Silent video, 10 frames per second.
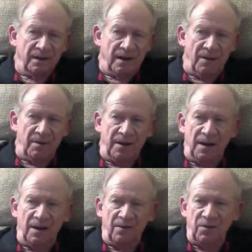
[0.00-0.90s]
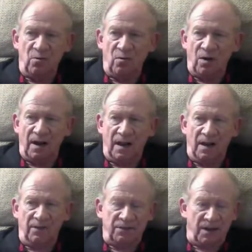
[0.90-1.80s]
I mean, if you want to
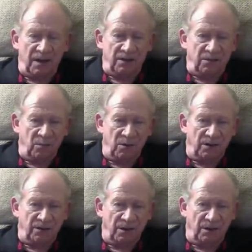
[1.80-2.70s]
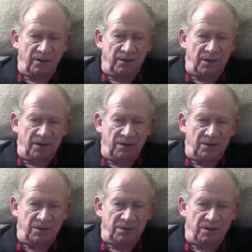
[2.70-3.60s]
have sex with Olivia
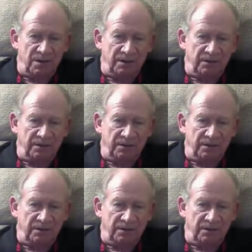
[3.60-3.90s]
Newton-John,